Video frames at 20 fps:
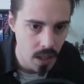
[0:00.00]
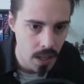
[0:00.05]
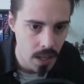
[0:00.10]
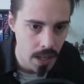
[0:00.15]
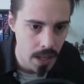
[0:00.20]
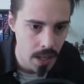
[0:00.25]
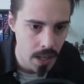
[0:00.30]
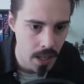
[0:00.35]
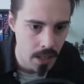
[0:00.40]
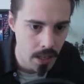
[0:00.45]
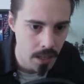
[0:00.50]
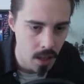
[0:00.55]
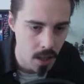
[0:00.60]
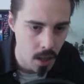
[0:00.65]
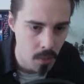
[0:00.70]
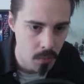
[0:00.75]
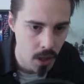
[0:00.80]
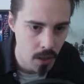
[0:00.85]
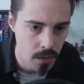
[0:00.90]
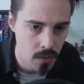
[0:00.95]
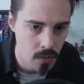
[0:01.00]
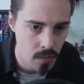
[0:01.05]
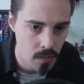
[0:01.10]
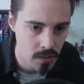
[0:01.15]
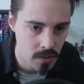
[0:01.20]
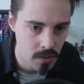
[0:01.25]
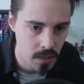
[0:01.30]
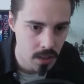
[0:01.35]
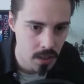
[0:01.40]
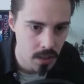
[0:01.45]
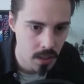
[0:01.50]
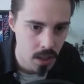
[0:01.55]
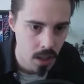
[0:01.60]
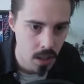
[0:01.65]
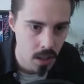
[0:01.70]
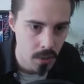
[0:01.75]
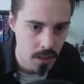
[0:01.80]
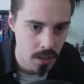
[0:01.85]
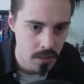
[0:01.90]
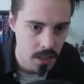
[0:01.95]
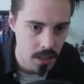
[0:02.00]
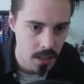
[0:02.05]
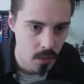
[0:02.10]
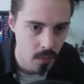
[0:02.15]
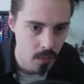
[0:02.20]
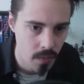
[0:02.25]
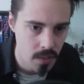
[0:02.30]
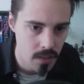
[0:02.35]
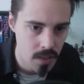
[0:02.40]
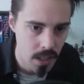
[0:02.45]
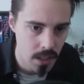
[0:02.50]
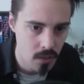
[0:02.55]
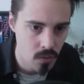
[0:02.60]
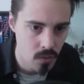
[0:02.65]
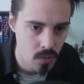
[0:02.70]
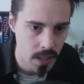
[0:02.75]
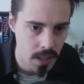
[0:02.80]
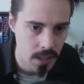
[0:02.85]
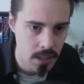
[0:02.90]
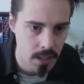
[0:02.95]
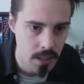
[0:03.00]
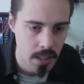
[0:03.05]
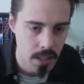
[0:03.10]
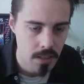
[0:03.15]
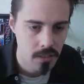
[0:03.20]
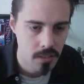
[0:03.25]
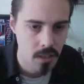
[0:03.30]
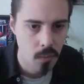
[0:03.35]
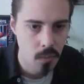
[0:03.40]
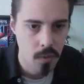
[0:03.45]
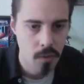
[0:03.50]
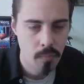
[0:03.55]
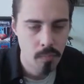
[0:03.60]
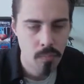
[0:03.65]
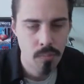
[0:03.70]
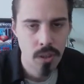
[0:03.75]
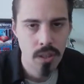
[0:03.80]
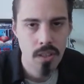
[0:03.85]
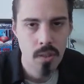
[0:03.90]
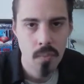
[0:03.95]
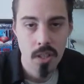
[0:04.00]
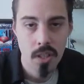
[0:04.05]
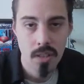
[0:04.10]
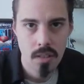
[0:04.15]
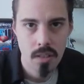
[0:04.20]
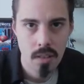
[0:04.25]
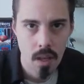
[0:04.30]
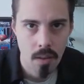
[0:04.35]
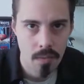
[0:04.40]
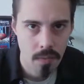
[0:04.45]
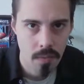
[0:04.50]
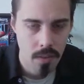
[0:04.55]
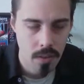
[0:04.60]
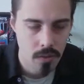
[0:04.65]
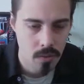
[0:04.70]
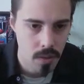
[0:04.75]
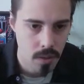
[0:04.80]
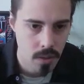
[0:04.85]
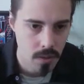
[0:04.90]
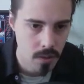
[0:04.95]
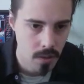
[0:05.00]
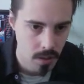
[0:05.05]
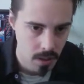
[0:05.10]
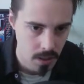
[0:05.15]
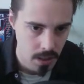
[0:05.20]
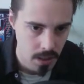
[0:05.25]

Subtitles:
And I'm going to risk it. I'm going to take on this next trainer so that we've pretty much done this route,